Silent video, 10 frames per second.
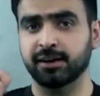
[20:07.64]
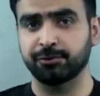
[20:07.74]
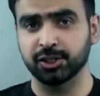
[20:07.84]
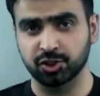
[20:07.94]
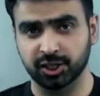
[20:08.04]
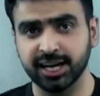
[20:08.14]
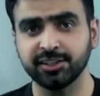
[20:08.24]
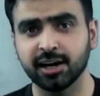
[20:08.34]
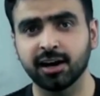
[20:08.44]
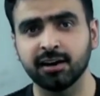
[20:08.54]
a
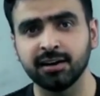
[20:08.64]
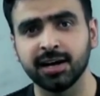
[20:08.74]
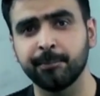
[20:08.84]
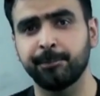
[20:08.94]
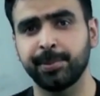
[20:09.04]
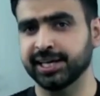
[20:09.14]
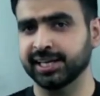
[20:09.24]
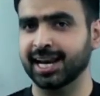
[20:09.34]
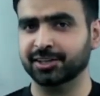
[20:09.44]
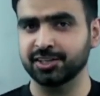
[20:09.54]
refrigerator,
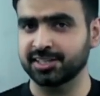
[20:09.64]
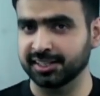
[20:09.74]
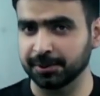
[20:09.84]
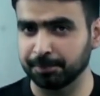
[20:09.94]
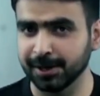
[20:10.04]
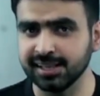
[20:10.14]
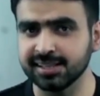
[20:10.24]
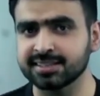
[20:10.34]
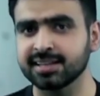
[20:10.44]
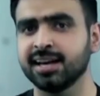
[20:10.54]
paying electricity
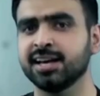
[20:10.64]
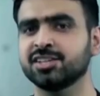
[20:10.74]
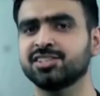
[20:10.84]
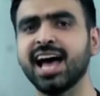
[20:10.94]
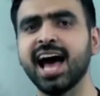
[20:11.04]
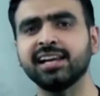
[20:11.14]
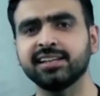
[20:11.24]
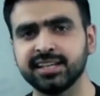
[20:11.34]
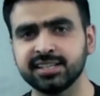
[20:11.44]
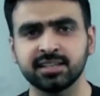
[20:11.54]
bills,
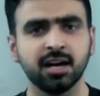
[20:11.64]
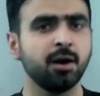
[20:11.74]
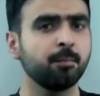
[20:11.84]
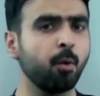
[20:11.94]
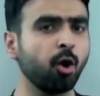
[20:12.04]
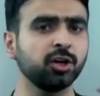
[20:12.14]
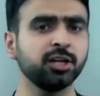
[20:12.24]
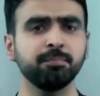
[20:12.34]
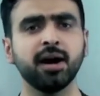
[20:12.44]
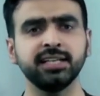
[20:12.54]
salaries,
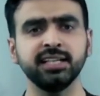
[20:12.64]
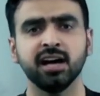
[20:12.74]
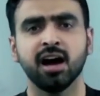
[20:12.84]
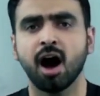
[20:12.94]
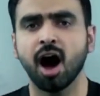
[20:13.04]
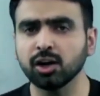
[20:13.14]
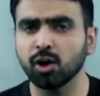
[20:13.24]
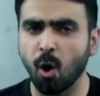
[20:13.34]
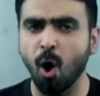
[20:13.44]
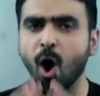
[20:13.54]
borrowing money
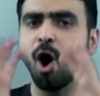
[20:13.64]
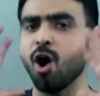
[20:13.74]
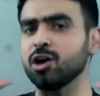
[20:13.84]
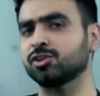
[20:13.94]
are all